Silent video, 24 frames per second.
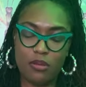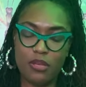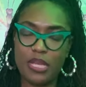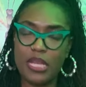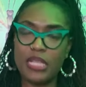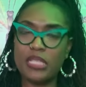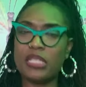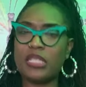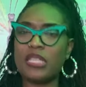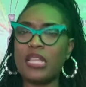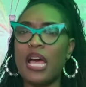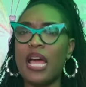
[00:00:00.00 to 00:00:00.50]

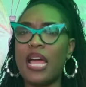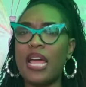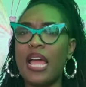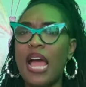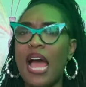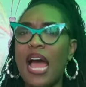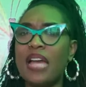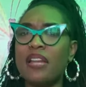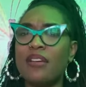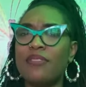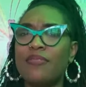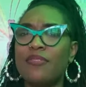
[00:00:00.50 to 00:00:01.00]
It's like
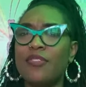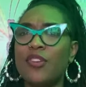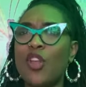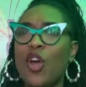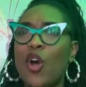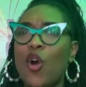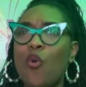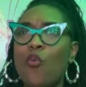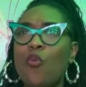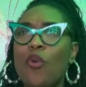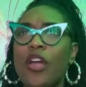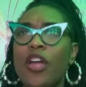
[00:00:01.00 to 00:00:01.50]
out of
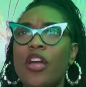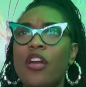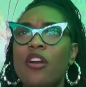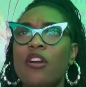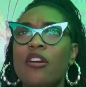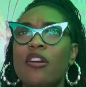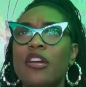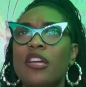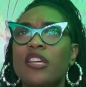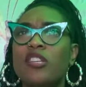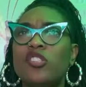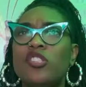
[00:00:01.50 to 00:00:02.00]

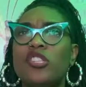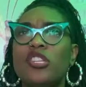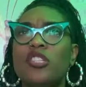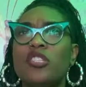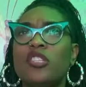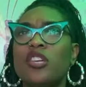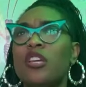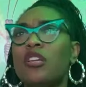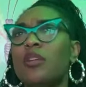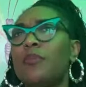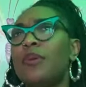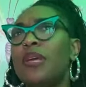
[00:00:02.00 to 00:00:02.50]
nowhere, it's
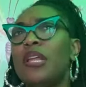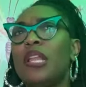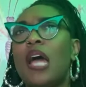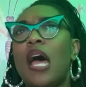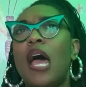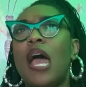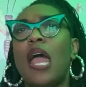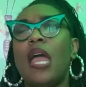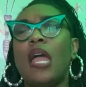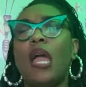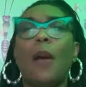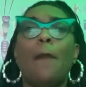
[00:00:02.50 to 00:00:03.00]
just going to be
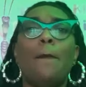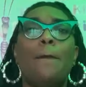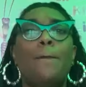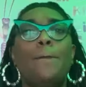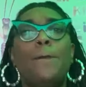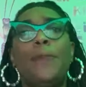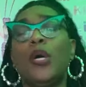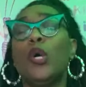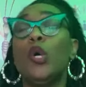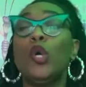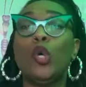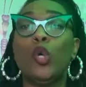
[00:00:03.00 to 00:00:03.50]
like,
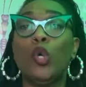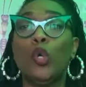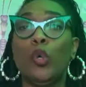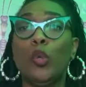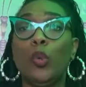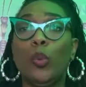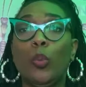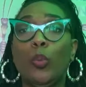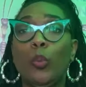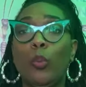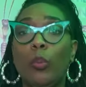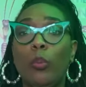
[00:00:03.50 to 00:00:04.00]

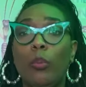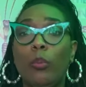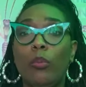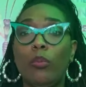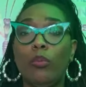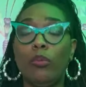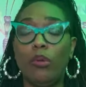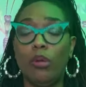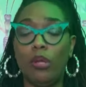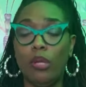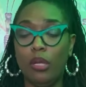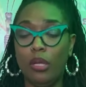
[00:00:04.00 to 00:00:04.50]
boom,
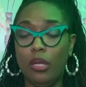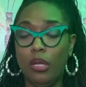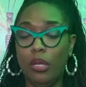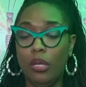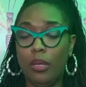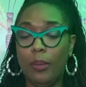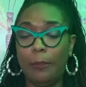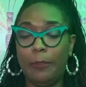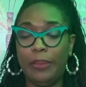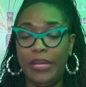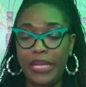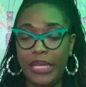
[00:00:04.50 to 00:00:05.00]

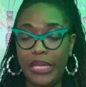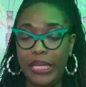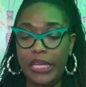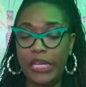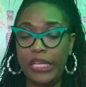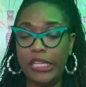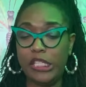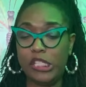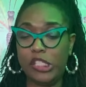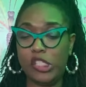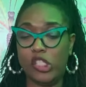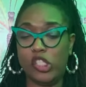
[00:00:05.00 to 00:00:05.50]

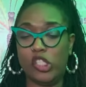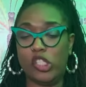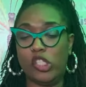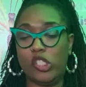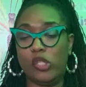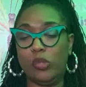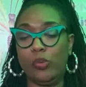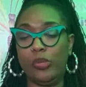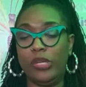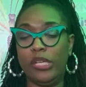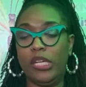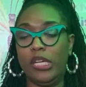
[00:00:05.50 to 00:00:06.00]

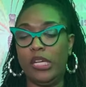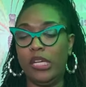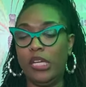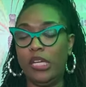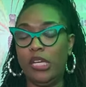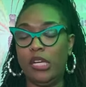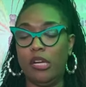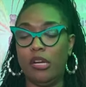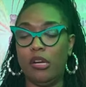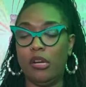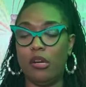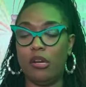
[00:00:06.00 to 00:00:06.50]
beach, we in
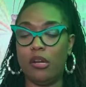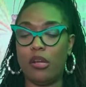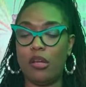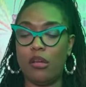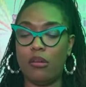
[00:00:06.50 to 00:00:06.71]
here,